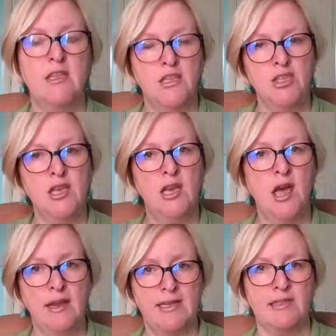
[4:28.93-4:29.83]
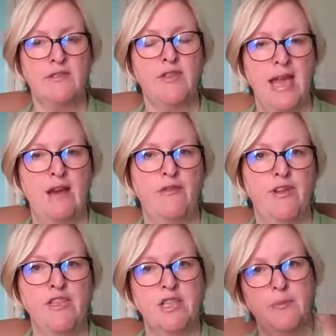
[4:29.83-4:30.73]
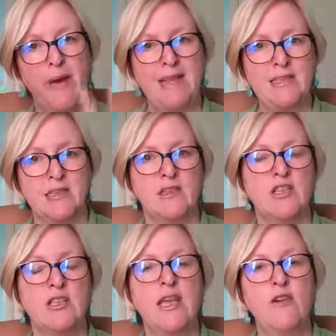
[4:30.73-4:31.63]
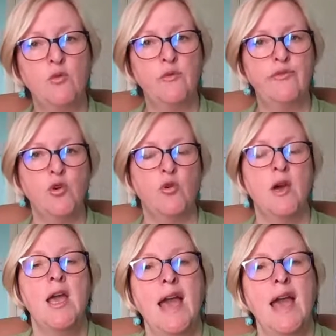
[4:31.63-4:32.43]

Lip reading: Do the lines of the outfit, do the pattern, do they all fall?